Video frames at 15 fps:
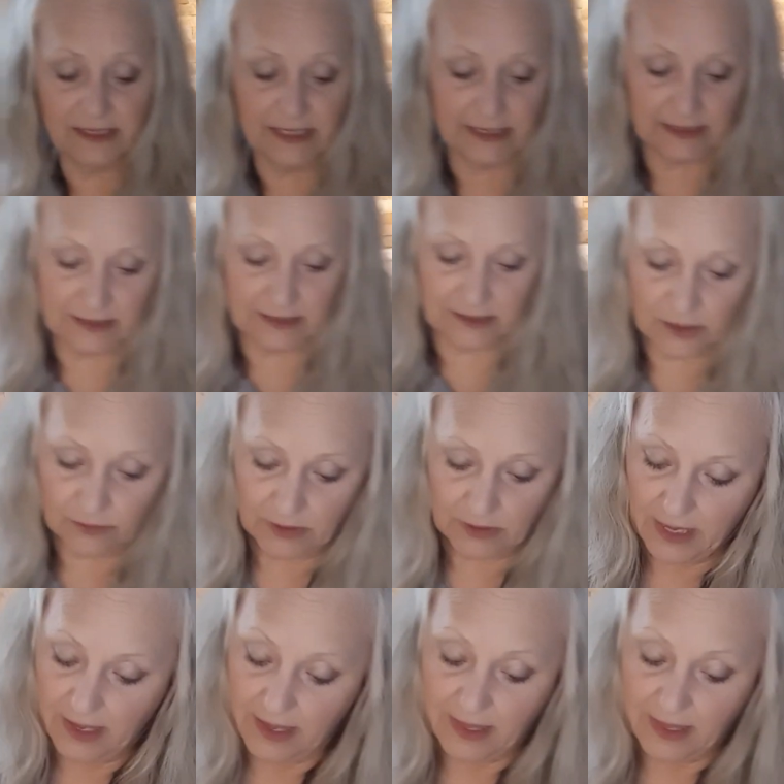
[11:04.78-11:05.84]
So
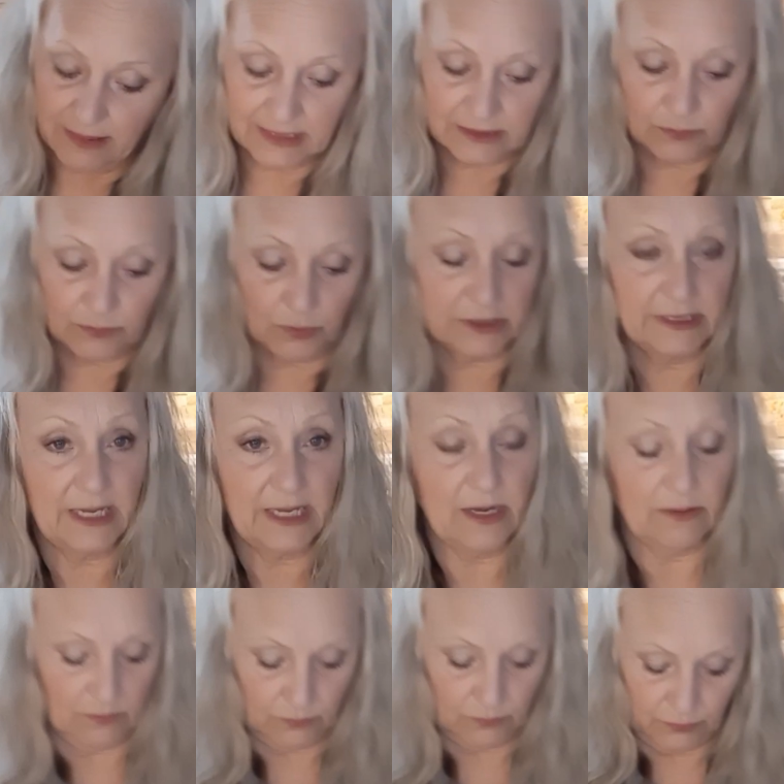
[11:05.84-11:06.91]
this works out
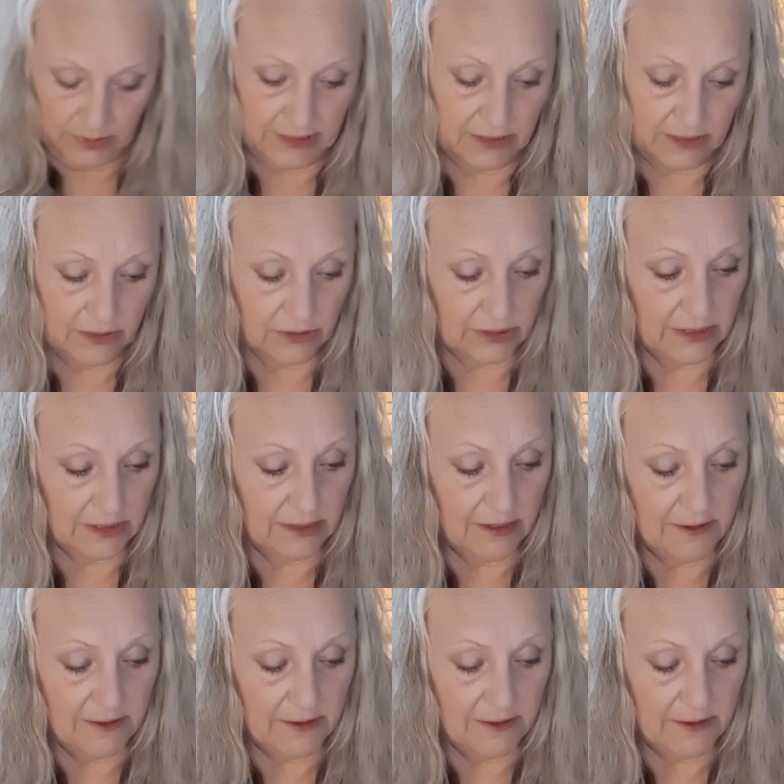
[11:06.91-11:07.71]
really good.